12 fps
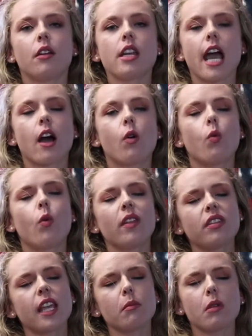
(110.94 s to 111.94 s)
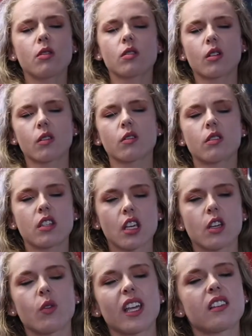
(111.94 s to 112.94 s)
Now, one thing most girls
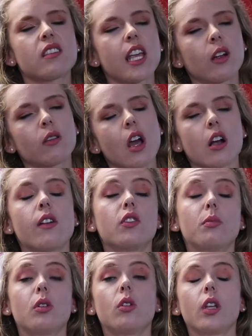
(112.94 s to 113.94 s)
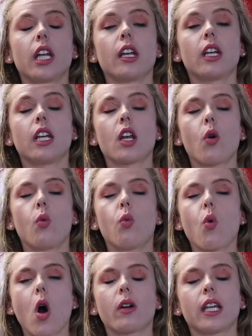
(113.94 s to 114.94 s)
do is they are not comfortable in
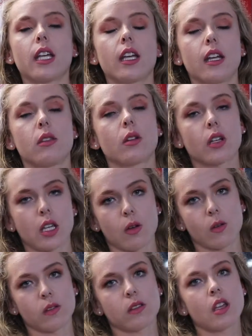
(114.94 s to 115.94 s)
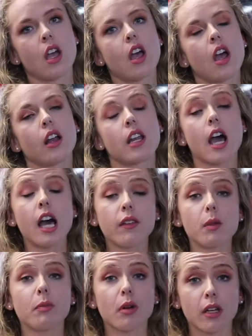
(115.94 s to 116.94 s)
walking in their heels. Now I
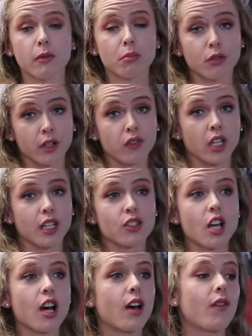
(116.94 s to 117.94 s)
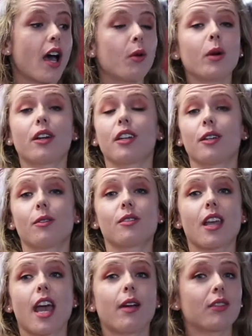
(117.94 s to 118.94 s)
have the privilege of, I wear
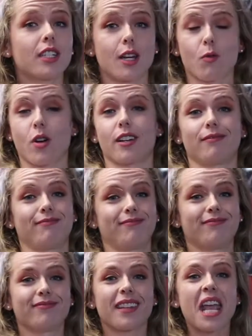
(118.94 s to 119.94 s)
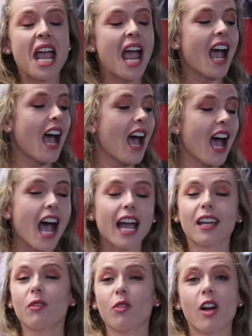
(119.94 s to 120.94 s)
heels every day to work.
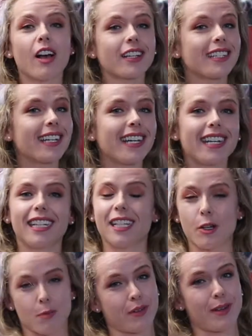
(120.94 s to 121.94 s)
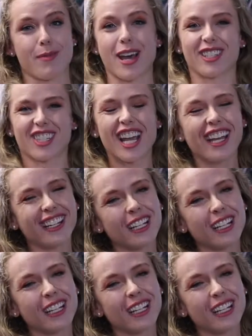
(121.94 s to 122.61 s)
I can rock any heel pretty much.